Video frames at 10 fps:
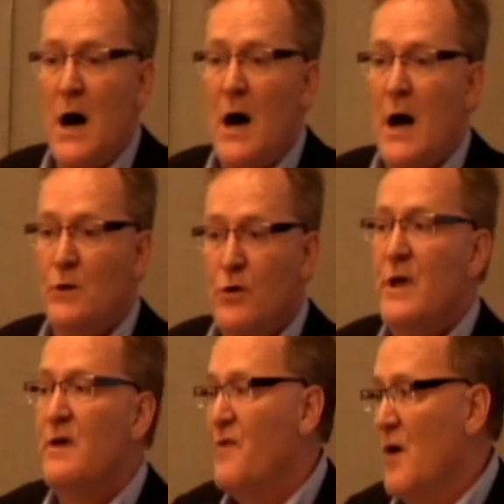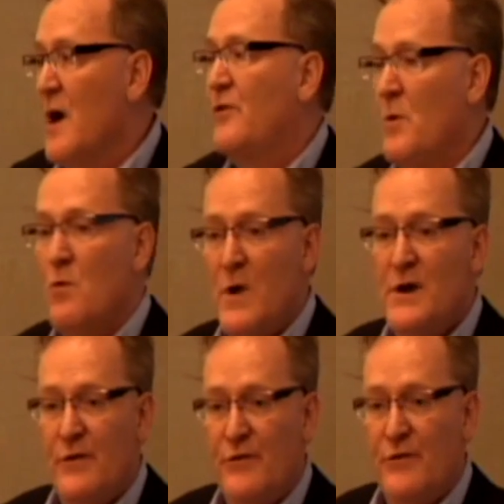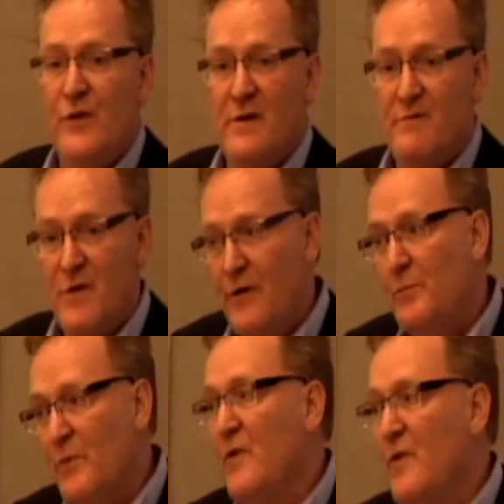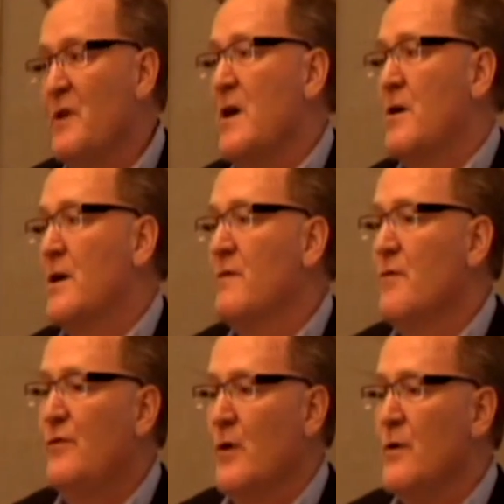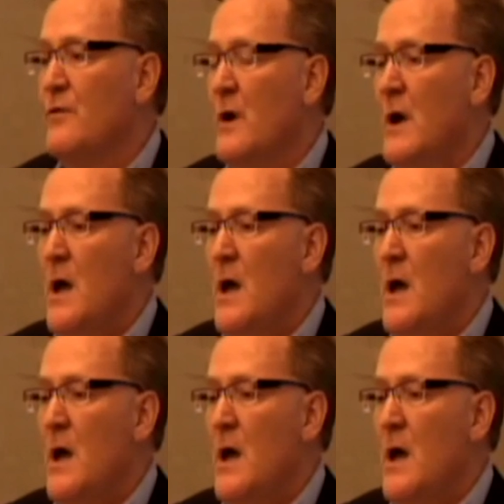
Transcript: uh, looking for expert witnesses in a very specific area of research.